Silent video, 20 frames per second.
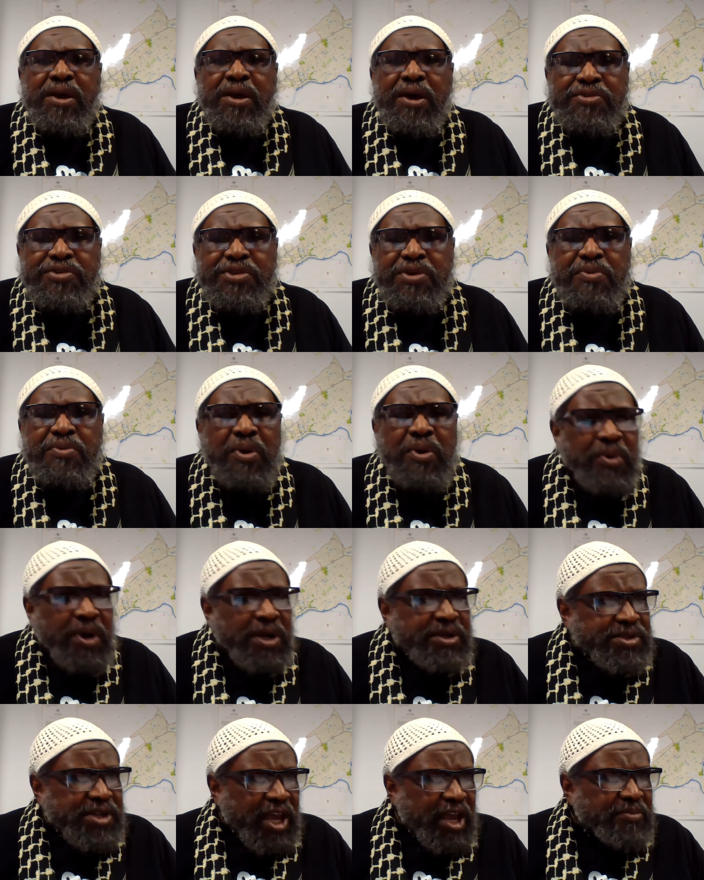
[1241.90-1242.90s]
A zero
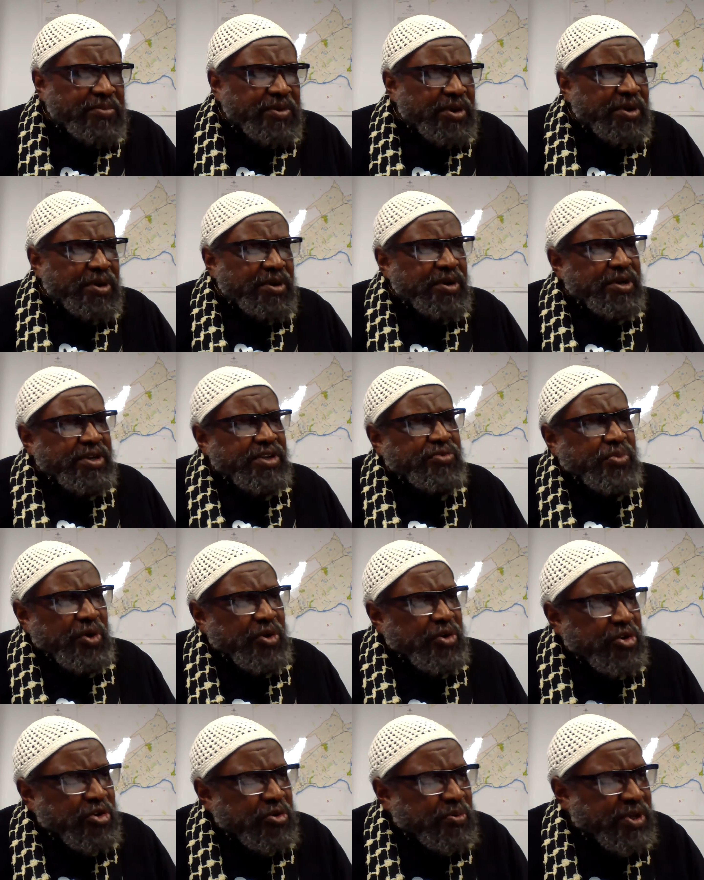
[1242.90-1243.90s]
waste neighborhood is
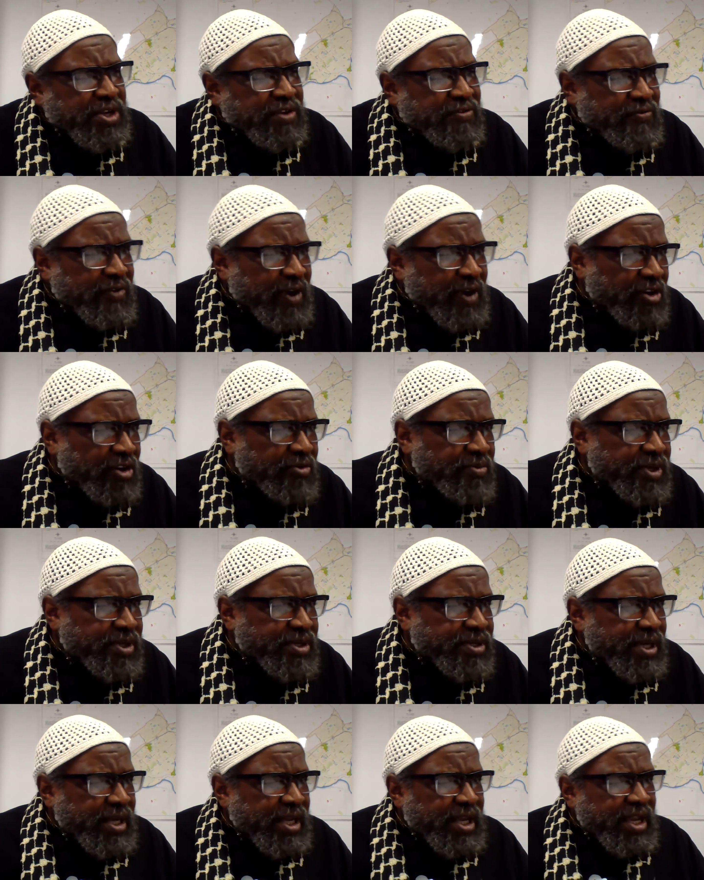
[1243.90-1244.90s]
where human
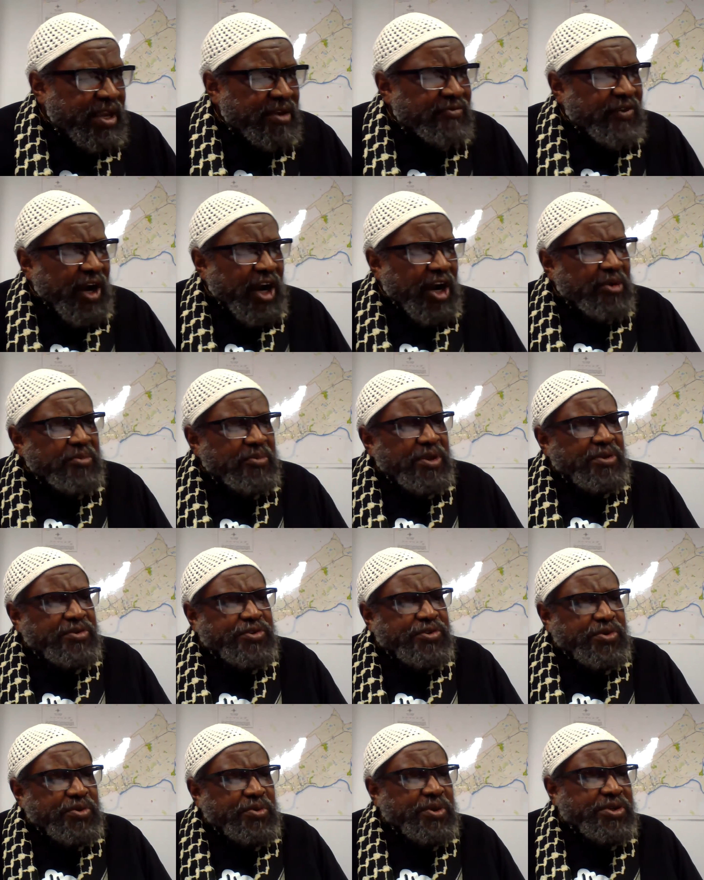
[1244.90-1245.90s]
development, environmental
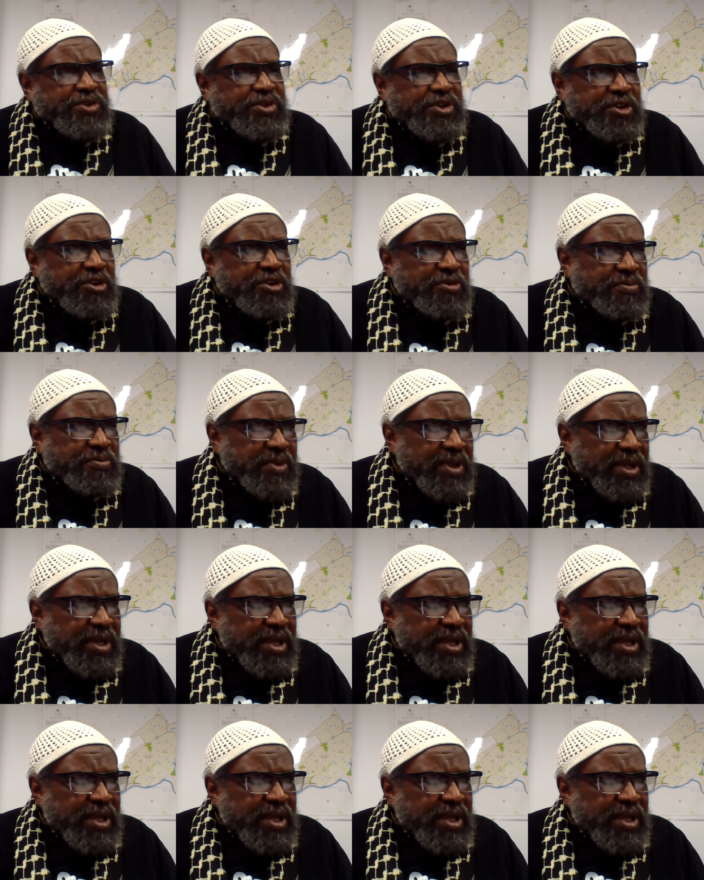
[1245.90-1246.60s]
stewardship,